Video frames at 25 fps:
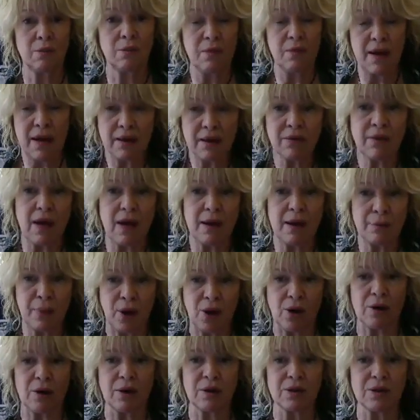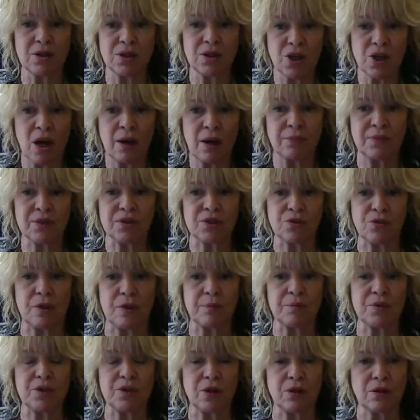make that part of the job
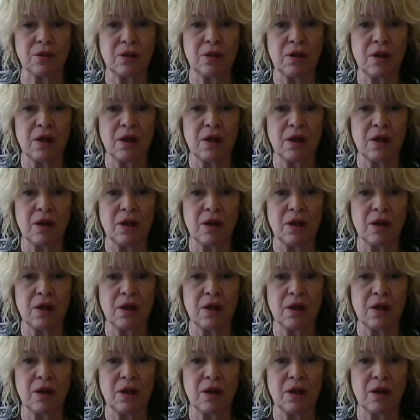description.